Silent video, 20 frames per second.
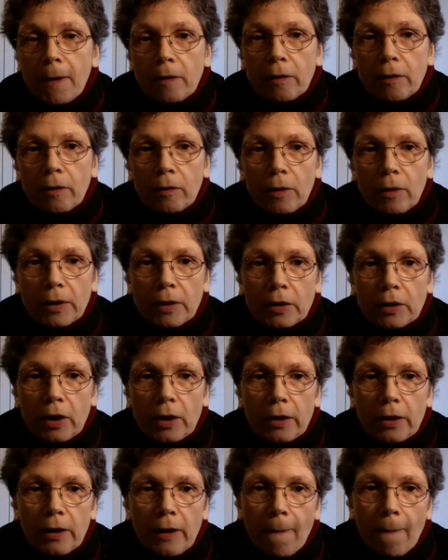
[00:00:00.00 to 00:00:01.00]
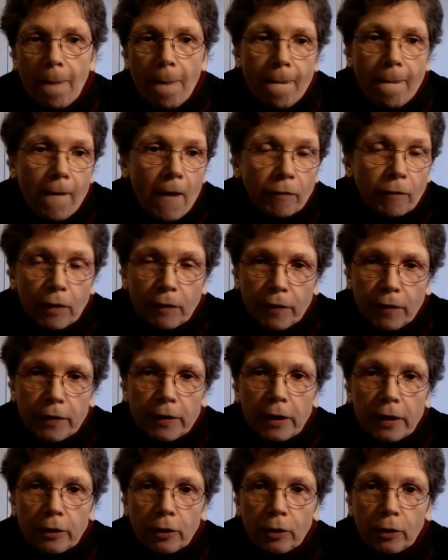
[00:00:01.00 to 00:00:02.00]
So I tried
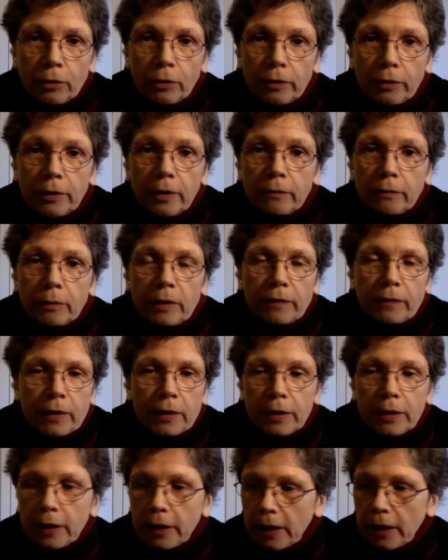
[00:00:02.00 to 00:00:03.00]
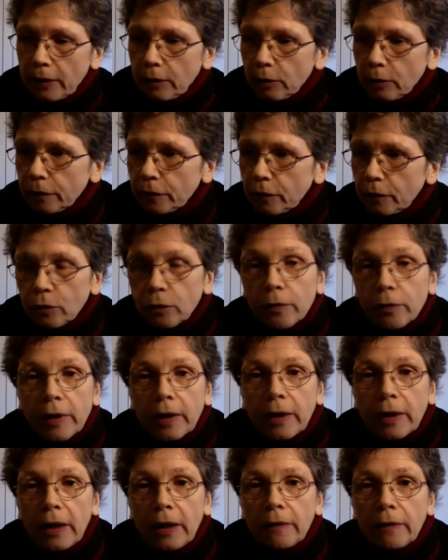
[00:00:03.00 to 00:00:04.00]
everything I could with any kind of tools
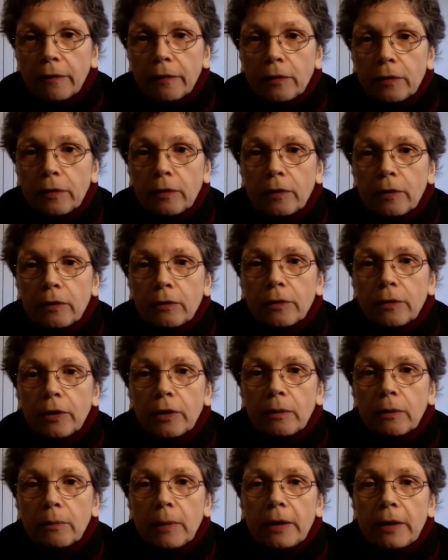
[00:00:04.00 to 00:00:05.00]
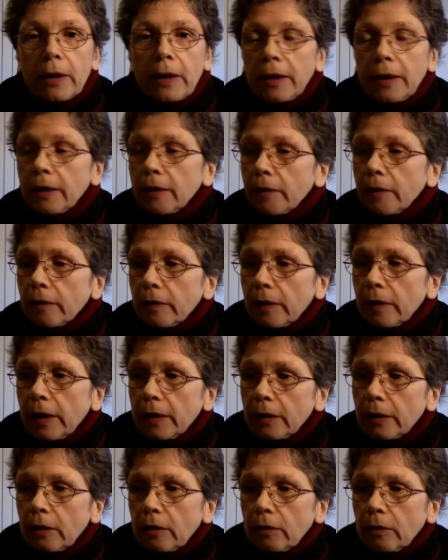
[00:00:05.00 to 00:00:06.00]
I have under my hands,
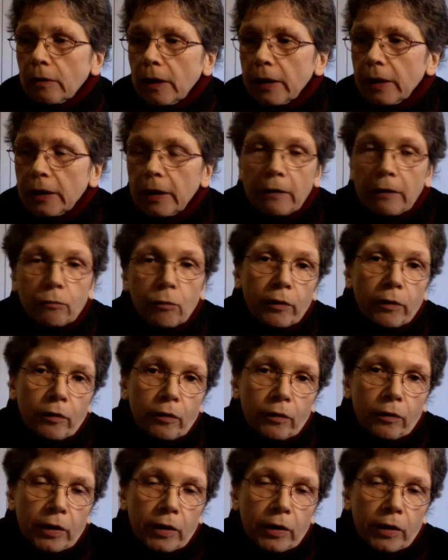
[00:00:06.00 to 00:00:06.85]
like I was